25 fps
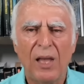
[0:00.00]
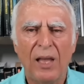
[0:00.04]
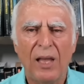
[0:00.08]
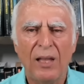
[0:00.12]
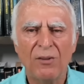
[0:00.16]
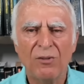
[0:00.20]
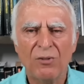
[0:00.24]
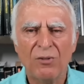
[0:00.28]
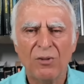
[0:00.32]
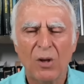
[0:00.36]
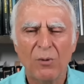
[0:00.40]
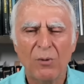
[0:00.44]

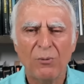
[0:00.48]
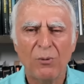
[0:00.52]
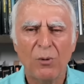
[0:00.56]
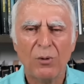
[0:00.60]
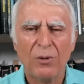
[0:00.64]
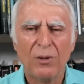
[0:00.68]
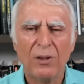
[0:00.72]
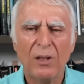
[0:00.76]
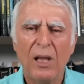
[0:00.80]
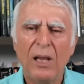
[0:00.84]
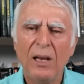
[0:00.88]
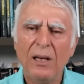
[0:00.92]
and so
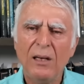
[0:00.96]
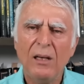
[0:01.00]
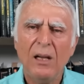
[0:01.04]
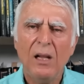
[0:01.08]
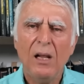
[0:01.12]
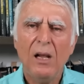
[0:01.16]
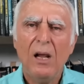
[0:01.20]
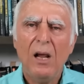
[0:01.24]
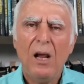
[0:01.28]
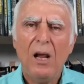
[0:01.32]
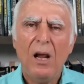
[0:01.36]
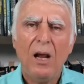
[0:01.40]
forth. And
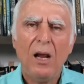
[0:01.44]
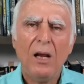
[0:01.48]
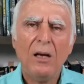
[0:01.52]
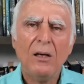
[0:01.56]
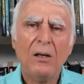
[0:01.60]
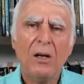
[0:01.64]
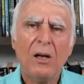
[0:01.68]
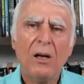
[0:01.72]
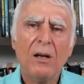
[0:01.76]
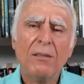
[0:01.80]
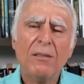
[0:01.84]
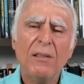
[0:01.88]
and
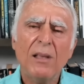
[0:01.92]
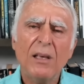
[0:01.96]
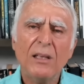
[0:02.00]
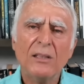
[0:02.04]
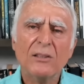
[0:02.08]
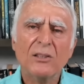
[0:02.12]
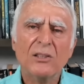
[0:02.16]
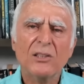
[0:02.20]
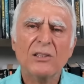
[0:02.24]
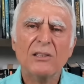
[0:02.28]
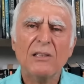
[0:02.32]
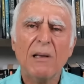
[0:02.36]
I think
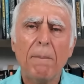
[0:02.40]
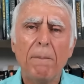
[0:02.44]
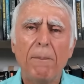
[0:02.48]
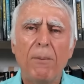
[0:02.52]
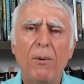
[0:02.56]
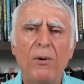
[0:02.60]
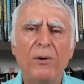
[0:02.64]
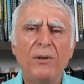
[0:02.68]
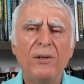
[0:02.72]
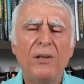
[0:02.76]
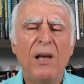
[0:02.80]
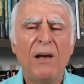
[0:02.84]
at some
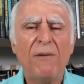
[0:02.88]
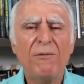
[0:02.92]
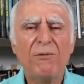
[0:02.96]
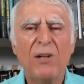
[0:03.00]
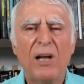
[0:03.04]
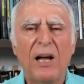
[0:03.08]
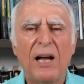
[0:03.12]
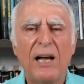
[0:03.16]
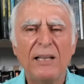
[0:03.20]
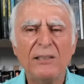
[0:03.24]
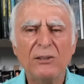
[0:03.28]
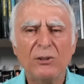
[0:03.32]
point you have
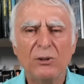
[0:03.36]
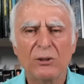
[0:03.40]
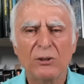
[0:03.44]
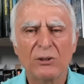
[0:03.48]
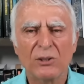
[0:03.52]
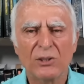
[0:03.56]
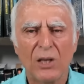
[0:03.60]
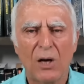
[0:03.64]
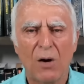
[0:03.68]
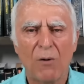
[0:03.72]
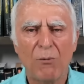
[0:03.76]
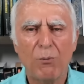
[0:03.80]
to ask
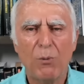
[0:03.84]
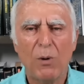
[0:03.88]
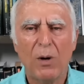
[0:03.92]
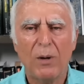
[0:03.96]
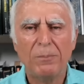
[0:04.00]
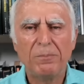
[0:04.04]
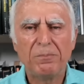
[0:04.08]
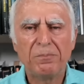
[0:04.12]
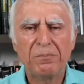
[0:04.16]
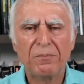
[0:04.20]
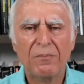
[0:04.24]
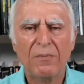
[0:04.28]
yourself,
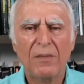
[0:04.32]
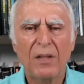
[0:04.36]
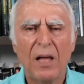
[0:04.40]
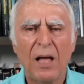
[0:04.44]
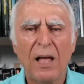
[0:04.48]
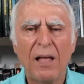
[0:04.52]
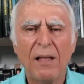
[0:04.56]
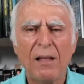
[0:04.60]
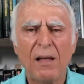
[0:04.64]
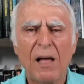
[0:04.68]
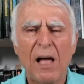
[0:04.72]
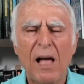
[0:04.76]
well,
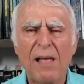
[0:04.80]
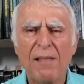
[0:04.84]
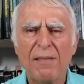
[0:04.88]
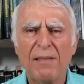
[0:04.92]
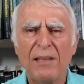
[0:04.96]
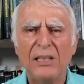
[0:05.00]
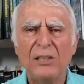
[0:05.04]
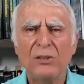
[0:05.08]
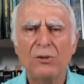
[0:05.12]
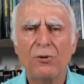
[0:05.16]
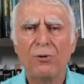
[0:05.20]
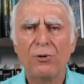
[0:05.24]
are, are
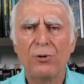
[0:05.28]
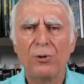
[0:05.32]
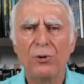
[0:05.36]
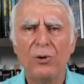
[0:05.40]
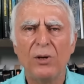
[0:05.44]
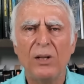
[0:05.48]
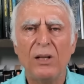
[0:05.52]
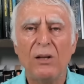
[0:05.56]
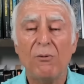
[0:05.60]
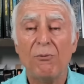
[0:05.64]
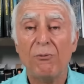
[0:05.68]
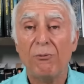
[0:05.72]
these
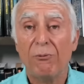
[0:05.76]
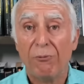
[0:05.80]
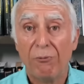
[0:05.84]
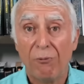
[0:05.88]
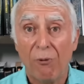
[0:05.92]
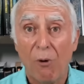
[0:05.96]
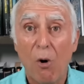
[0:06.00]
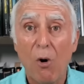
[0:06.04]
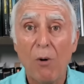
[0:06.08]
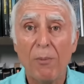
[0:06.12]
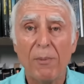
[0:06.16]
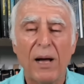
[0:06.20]
truly
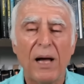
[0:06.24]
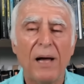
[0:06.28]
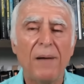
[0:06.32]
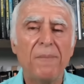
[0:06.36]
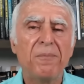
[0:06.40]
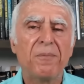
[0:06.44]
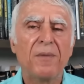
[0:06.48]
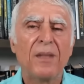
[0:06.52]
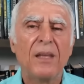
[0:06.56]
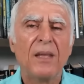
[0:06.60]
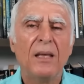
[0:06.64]
former